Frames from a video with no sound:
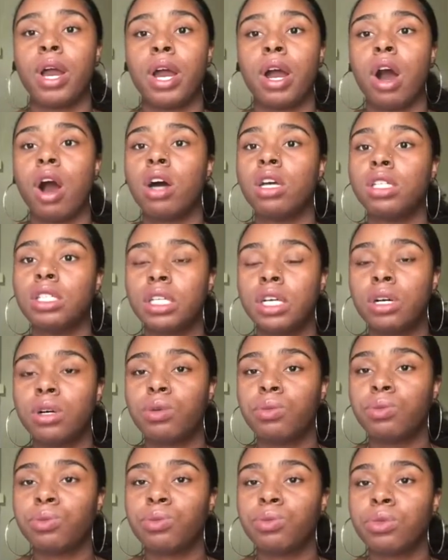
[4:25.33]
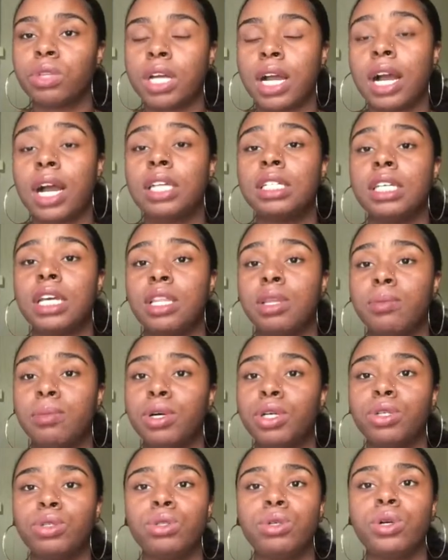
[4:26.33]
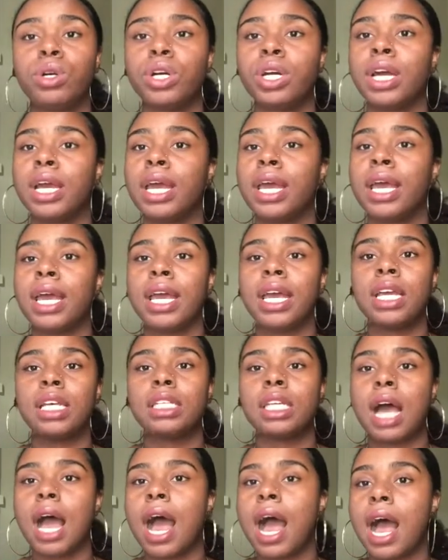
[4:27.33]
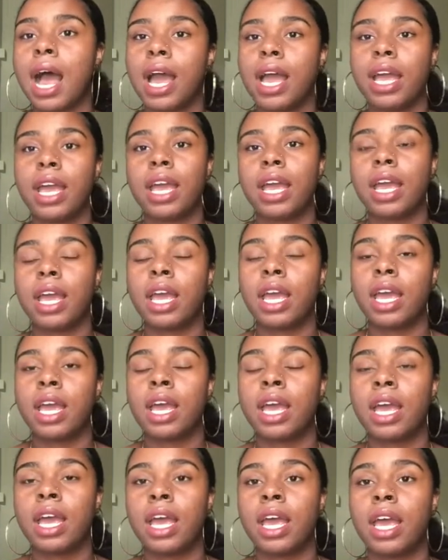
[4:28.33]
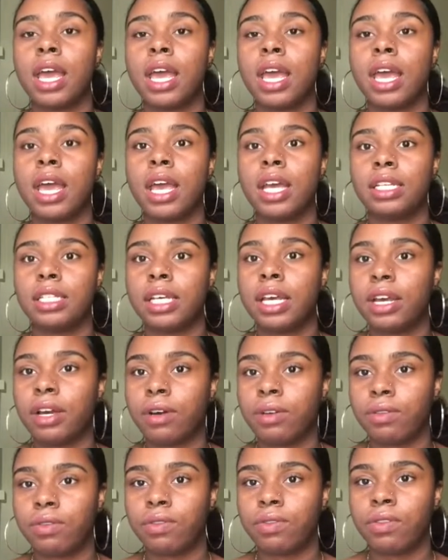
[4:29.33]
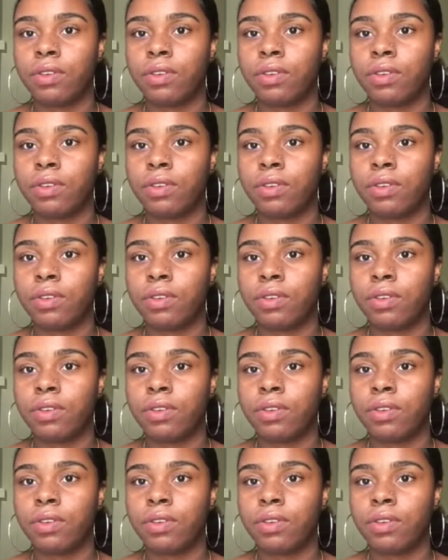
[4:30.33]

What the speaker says: And also, like I said, the bookstore is high as F.